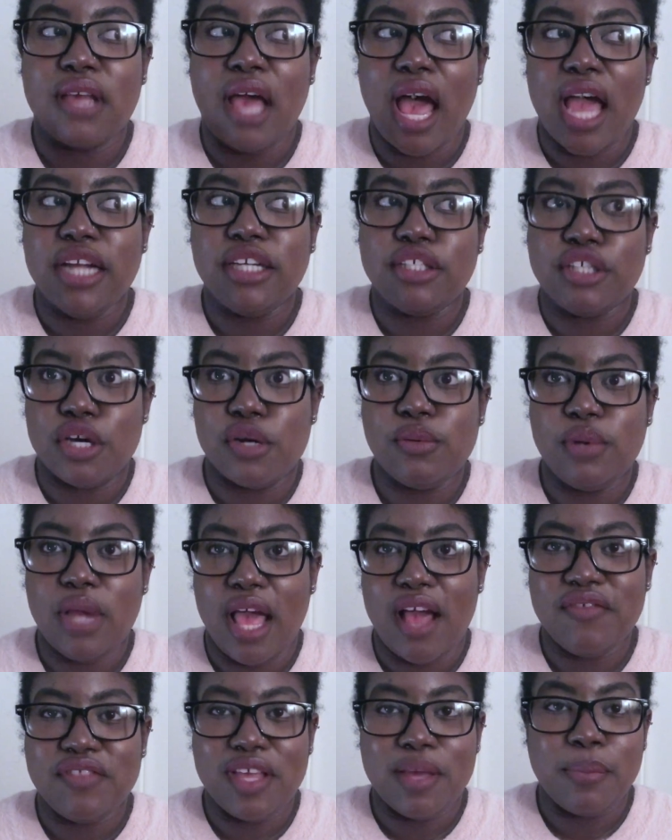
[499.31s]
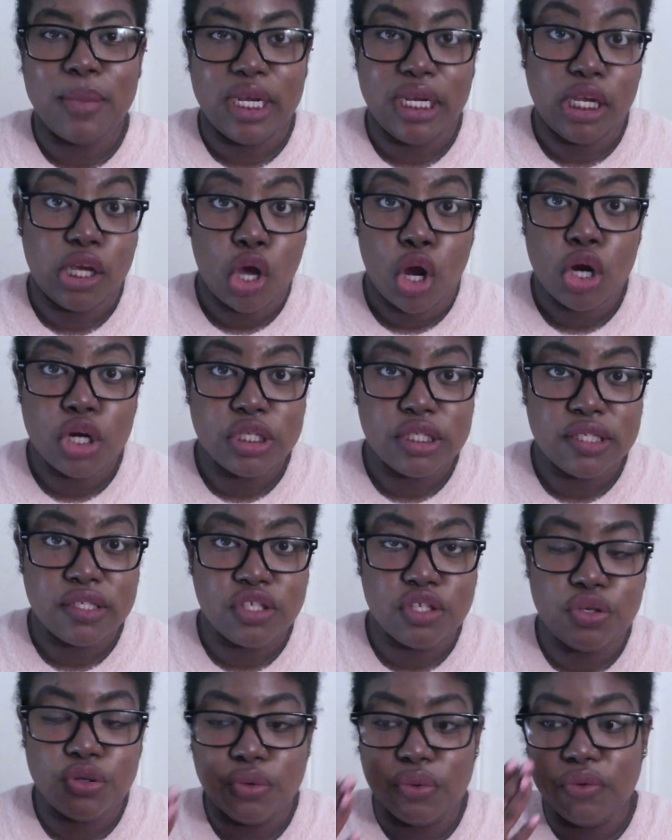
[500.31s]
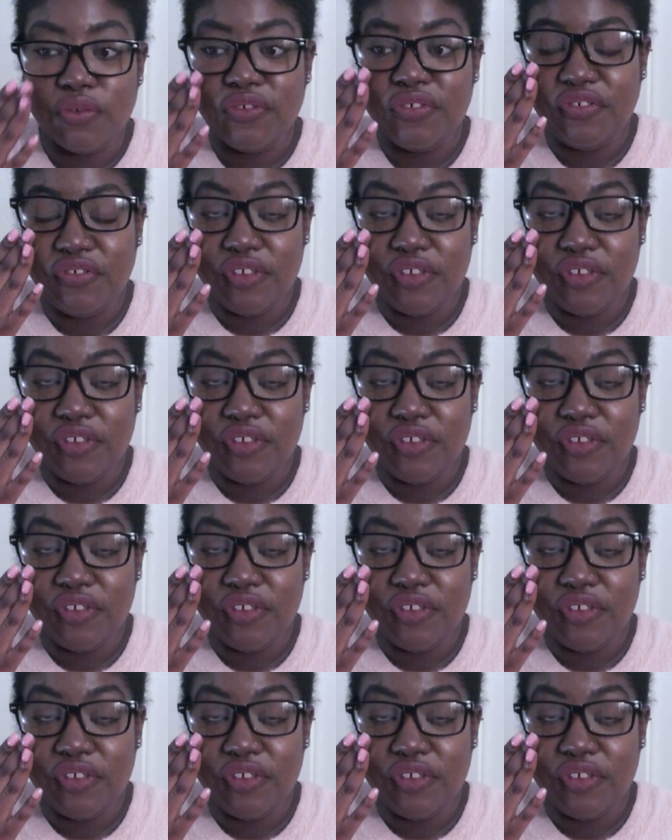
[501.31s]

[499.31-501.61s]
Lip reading: I don't have that many cards to